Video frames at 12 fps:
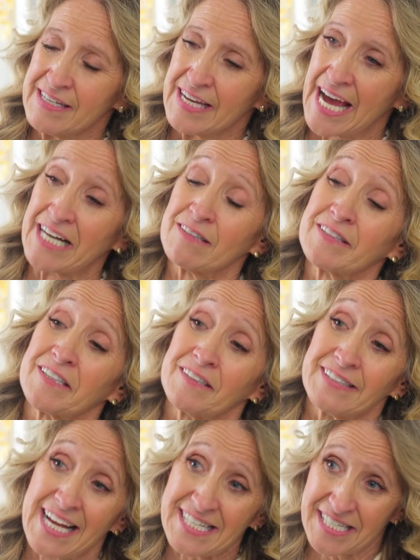and a little
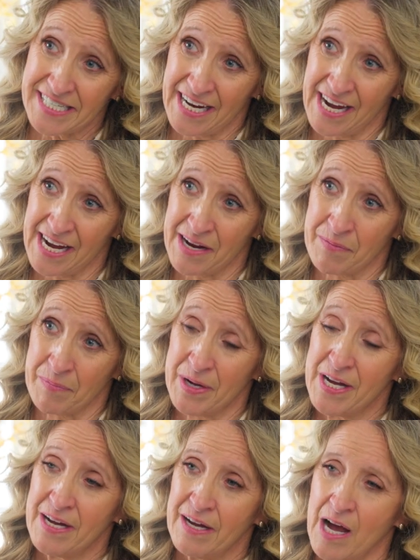less time
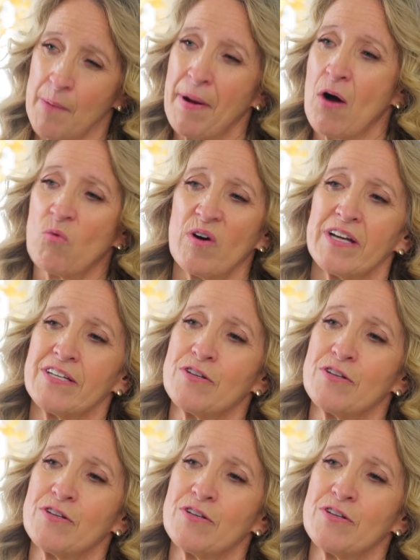about what